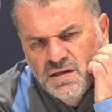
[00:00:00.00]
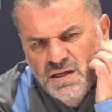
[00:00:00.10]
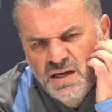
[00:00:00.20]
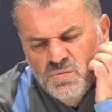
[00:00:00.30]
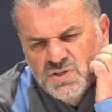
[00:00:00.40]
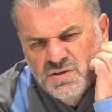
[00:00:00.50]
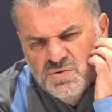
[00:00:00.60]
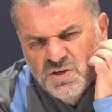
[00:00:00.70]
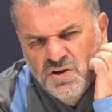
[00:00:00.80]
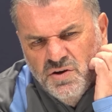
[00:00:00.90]
Yeah, it was
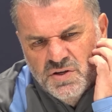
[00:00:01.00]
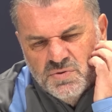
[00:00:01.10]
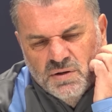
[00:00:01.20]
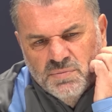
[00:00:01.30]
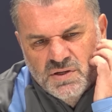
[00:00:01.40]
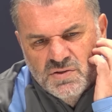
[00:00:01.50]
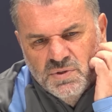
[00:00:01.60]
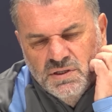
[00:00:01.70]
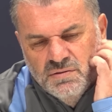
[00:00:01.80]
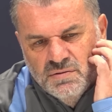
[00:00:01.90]
a curious one because
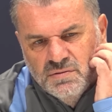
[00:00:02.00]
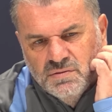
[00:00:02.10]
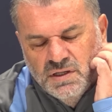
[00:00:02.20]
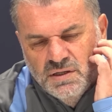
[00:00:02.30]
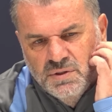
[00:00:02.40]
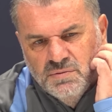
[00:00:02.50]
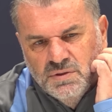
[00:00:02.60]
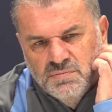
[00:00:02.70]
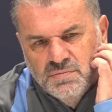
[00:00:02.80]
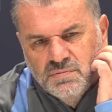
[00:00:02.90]
it
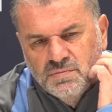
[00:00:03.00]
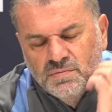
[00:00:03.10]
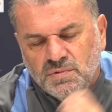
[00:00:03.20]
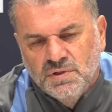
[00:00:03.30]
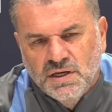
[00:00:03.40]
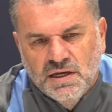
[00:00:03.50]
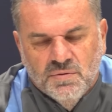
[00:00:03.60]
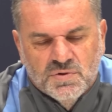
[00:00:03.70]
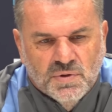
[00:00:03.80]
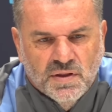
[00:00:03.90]

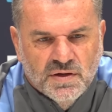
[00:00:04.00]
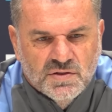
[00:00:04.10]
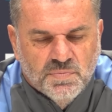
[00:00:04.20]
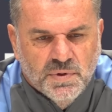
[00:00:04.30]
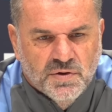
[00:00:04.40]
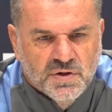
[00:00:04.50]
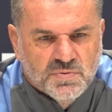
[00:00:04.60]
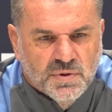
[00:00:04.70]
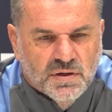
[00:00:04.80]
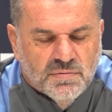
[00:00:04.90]
was one of those
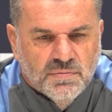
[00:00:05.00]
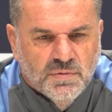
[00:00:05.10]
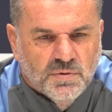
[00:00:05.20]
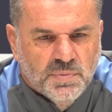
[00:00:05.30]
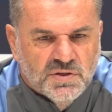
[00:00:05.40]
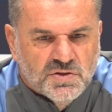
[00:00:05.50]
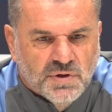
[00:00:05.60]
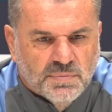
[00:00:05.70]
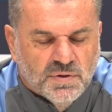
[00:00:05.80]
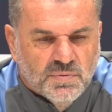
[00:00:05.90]
periods where we were a bit
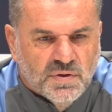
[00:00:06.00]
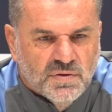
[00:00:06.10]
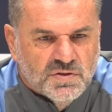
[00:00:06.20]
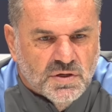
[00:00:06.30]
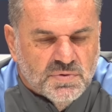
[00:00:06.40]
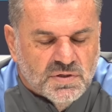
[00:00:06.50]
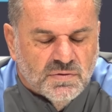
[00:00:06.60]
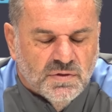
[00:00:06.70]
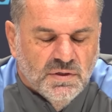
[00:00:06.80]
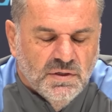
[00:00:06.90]
disrupted with in terms
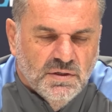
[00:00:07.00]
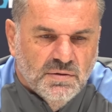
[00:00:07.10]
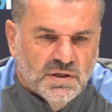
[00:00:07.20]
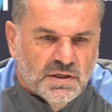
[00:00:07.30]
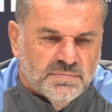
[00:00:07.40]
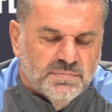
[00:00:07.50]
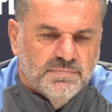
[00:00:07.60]
of